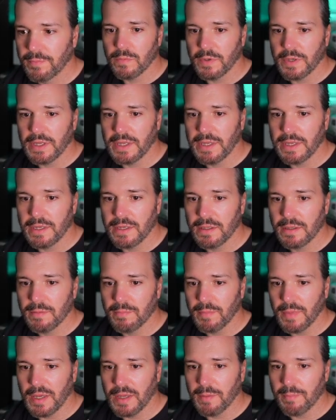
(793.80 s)
read
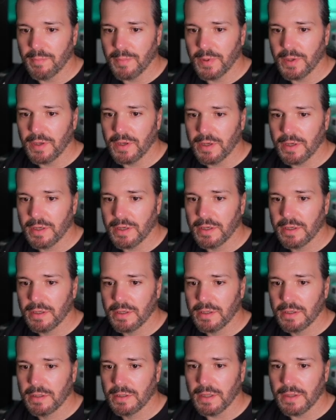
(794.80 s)
my book,
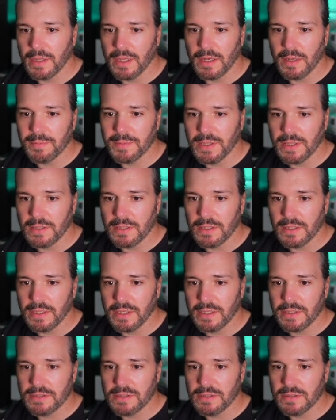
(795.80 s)
and then update the
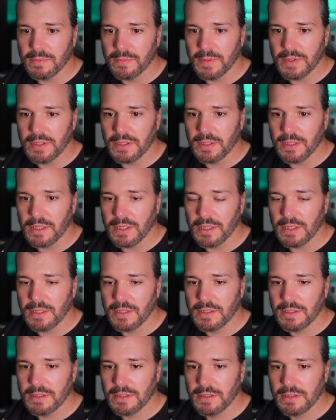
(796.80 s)
link to be
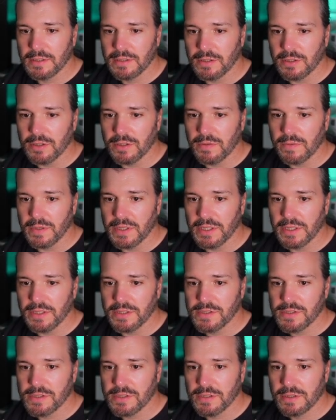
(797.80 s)
like
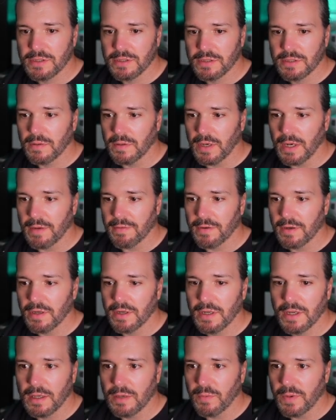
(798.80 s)
Goodreads,
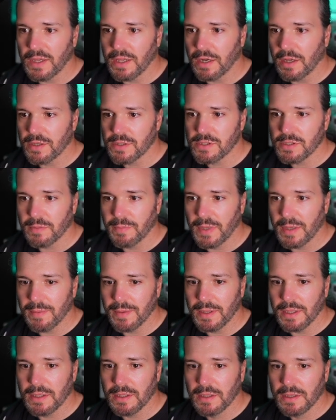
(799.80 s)
whatever. And we can also
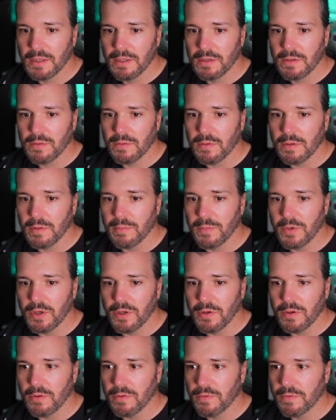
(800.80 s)
maybe
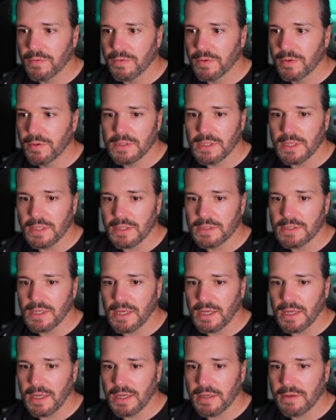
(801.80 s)
remove
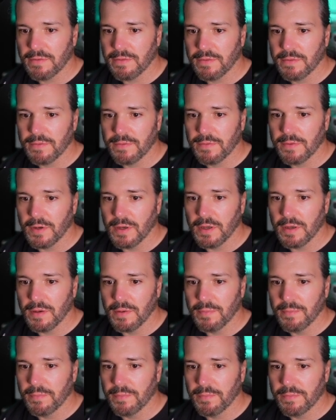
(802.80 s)
TikTok
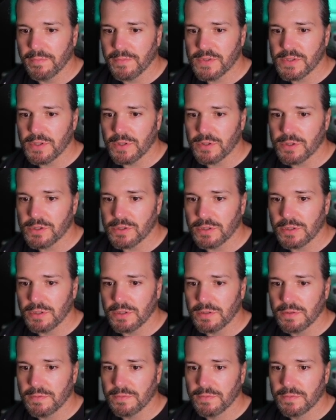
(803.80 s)
from
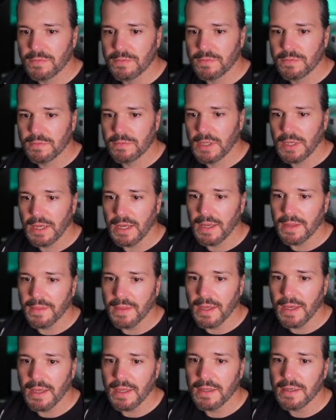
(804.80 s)
social,
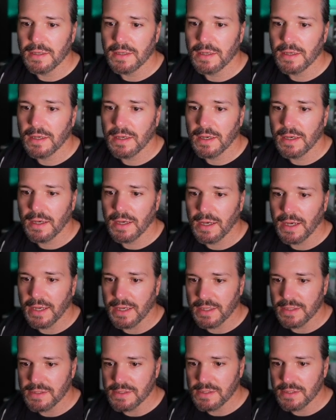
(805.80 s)
and then
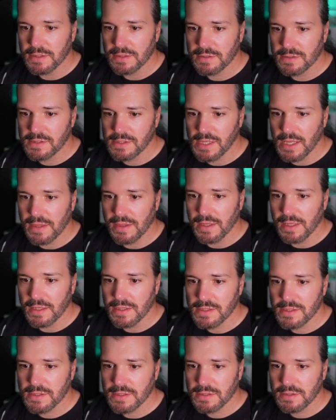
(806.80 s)
I can send
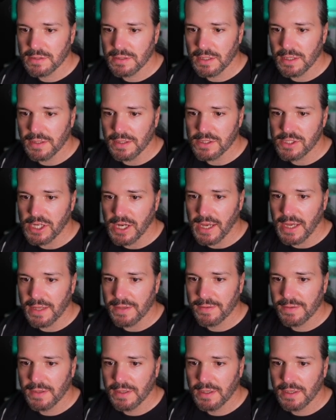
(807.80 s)
this in the chat